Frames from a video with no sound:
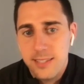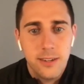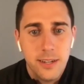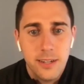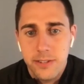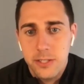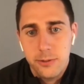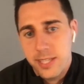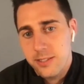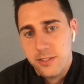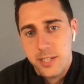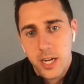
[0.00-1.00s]
or individual
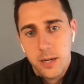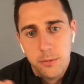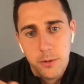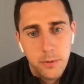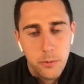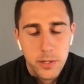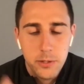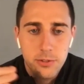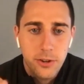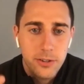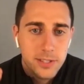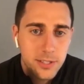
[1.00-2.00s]
days are terrible but when you
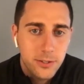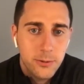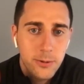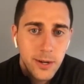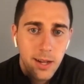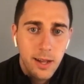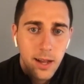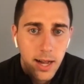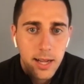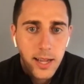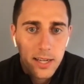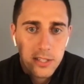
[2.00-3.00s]
start to
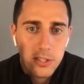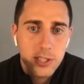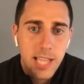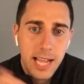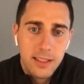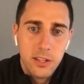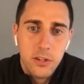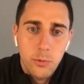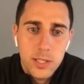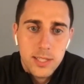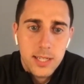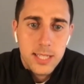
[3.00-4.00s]
uh, kind of just stack the good
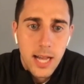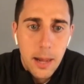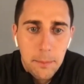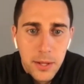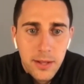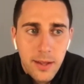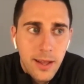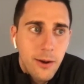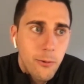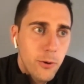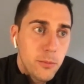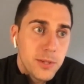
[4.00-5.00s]
ones on top
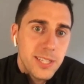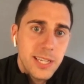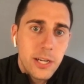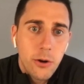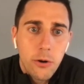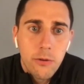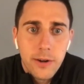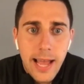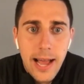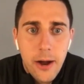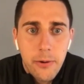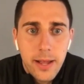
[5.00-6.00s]
we're almost a year over
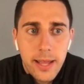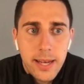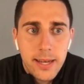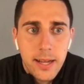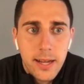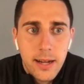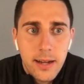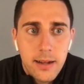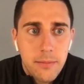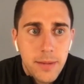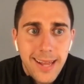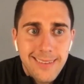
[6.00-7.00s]
now and uh,
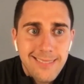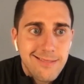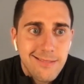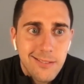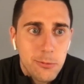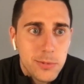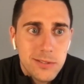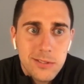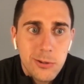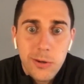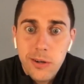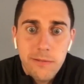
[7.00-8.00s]
i'm at
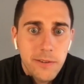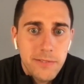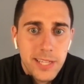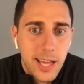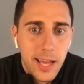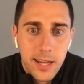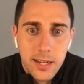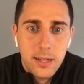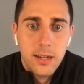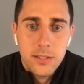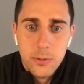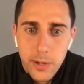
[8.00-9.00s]
almost 250k on
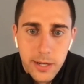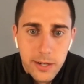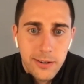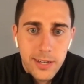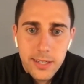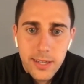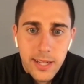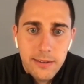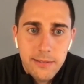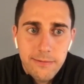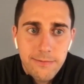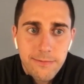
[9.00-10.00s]
on twitter and
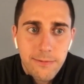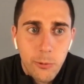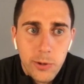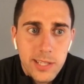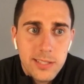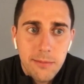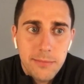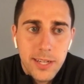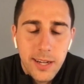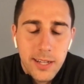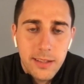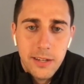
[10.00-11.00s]
and 40 something
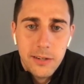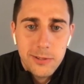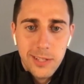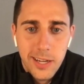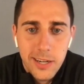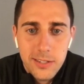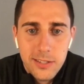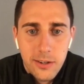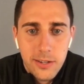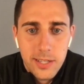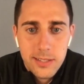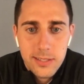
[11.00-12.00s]
on the newsletter
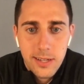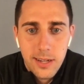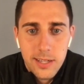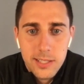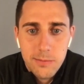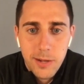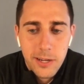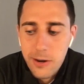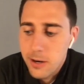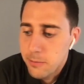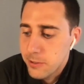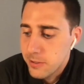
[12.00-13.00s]
so it's uh, it's been
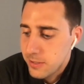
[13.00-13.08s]
incredible